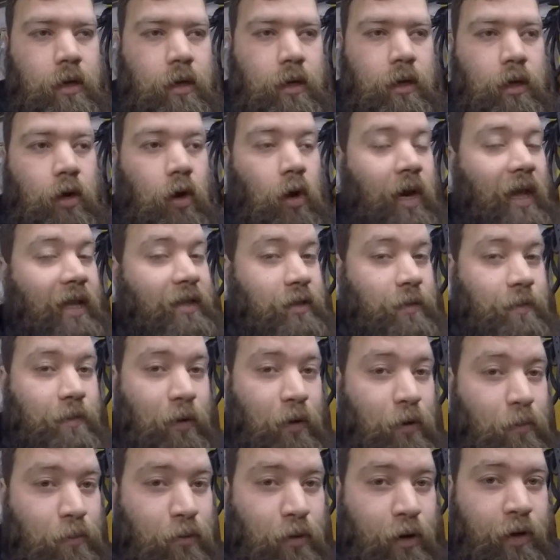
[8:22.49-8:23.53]
You're not allowed to
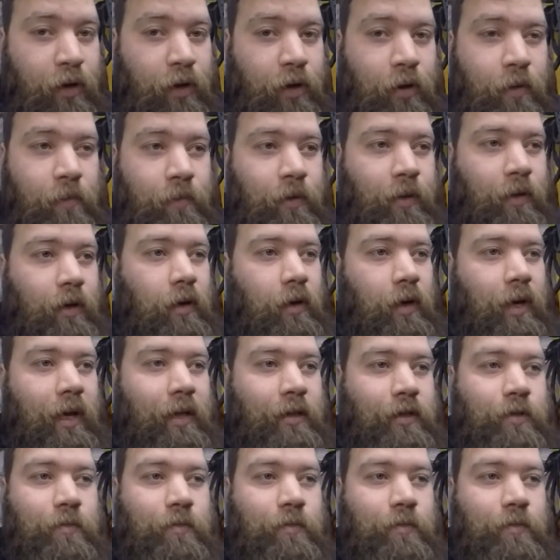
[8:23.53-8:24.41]
blueprint them, you're not allowed